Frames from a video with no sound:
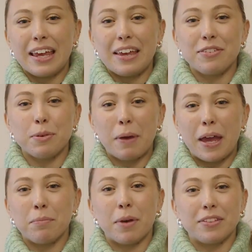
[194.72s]
If you
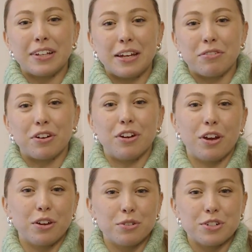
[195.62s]
pay monthly for a
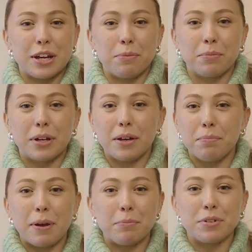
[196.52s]
local gym, club
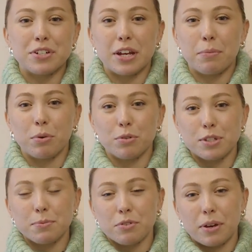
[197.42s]
membership or
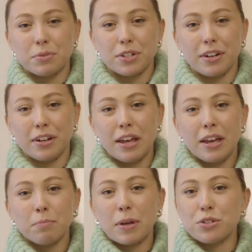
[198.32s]
subscription,
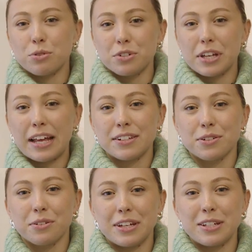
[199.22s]
make sure to
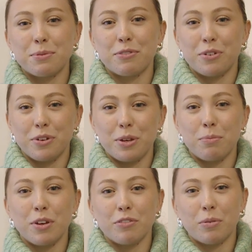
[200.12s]
cancel these before you
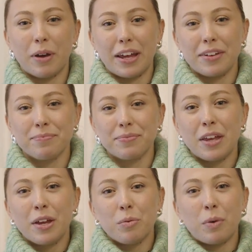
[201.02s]
move away.
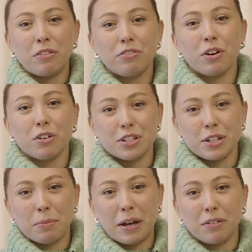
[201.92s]
When forgotten
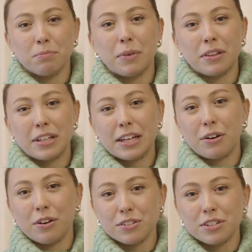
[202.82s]
about, monthly
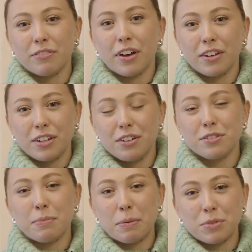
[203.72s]
costs of
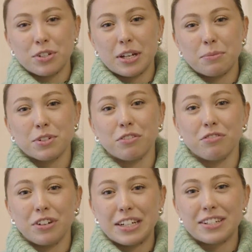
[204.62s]
unused memberships can
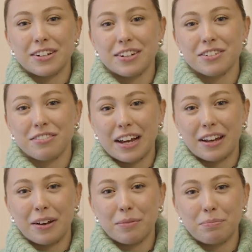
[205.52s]
really start to rack
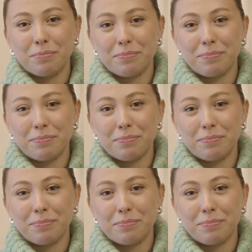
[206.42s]
up.